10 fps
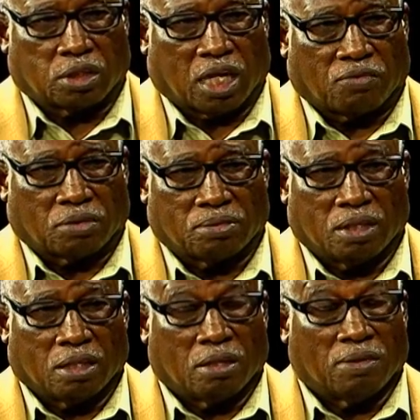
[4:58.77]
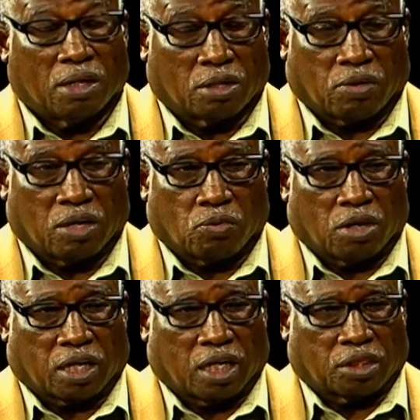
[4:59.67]
have a great
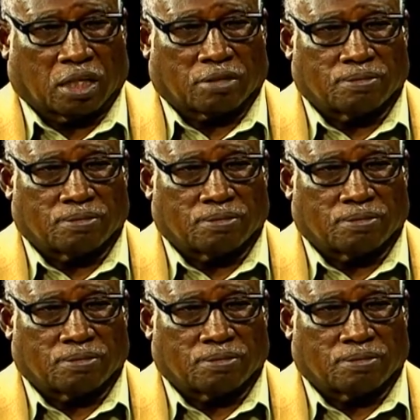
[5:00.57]
work ethic.